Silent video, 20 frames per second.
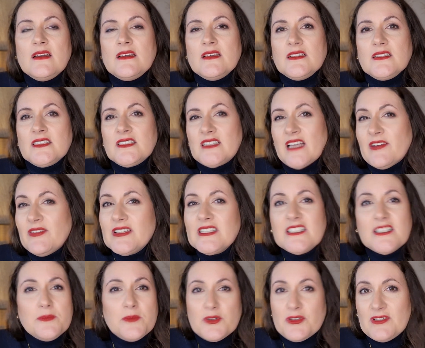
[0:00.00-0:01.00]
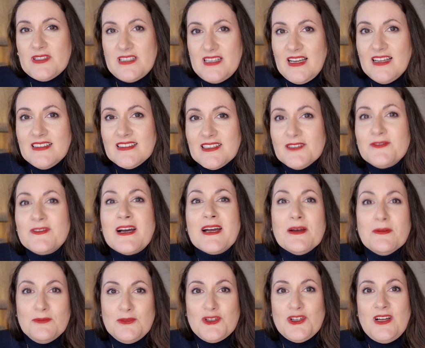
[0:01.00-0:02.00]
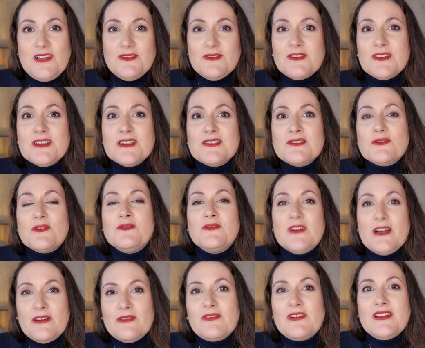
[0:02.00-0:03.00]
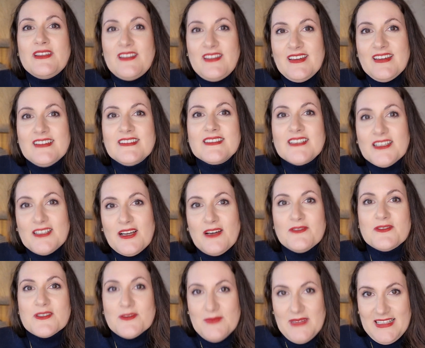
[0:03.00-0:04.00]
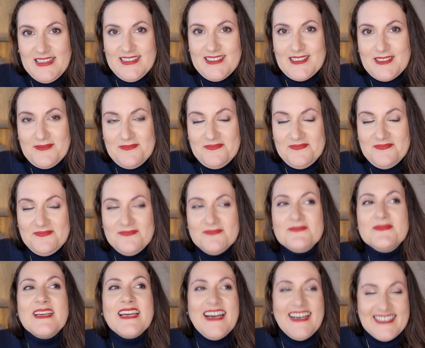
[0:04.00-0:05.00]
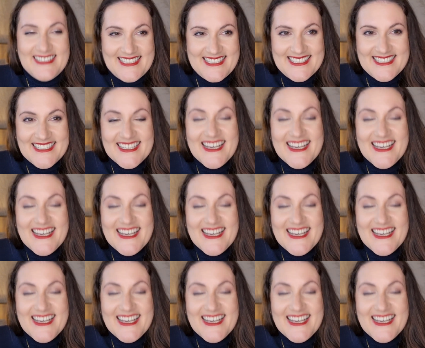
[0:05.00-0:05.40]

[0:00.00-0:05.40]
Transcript: 70%, if I am generous, of everything that I've smelled. Yes,